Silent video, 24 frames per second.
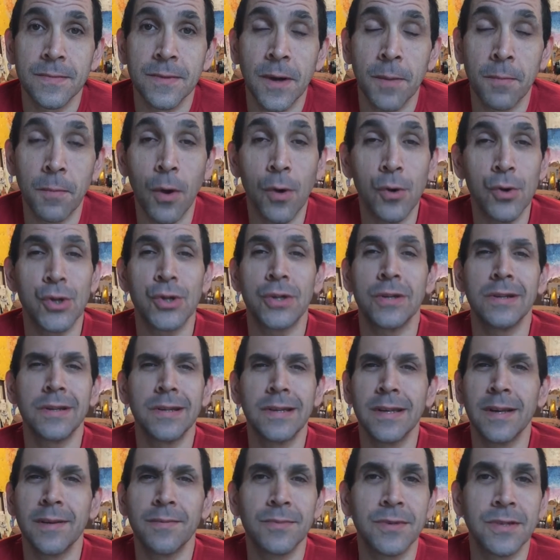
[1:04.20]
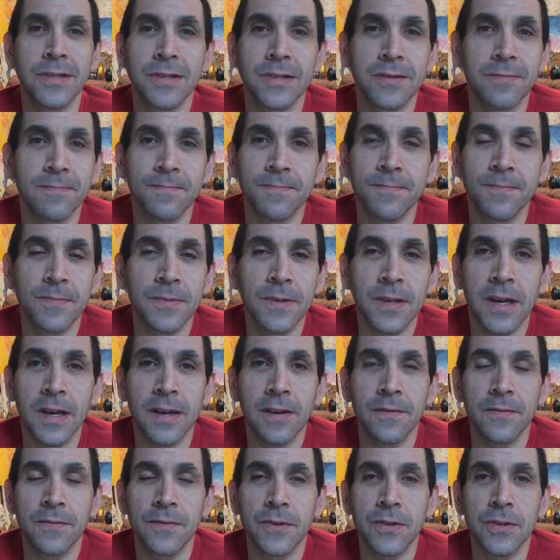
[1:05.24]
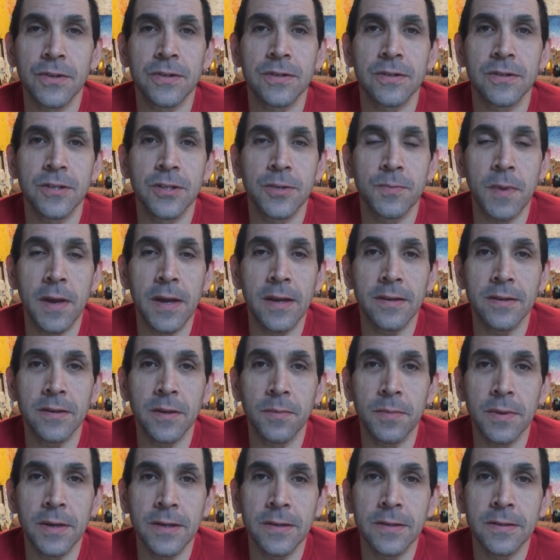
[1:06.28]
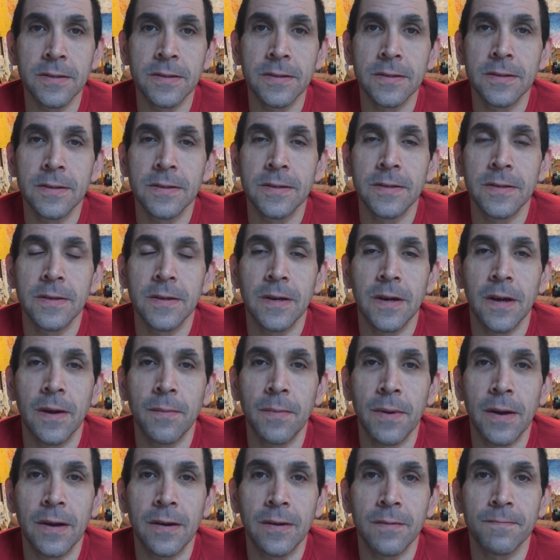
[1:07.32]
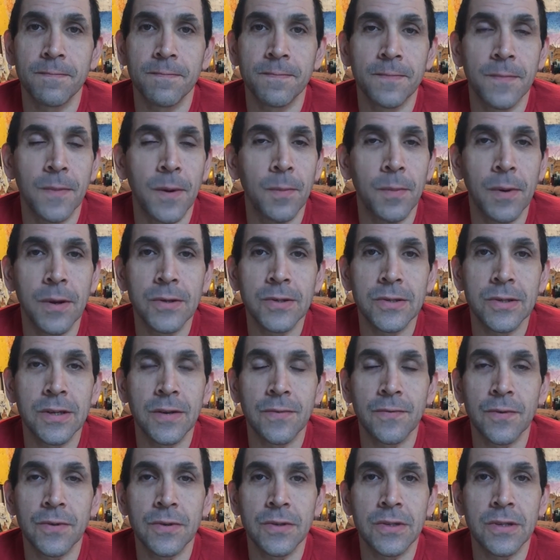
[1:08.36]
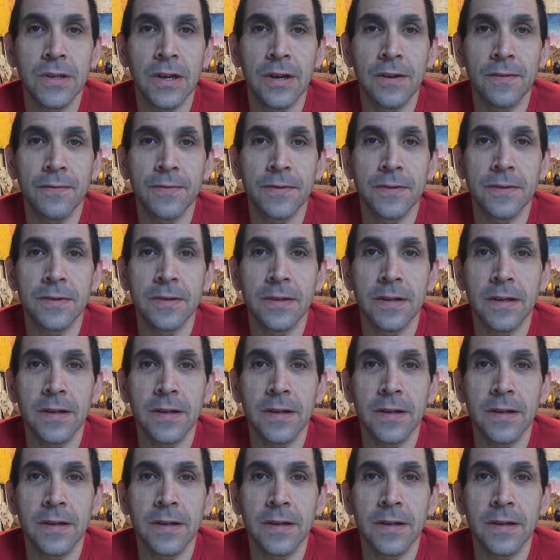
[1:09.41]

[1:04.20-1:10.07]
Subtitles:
emotionally, I'm just kind of just spent a bit about a bunch of different stuff. And,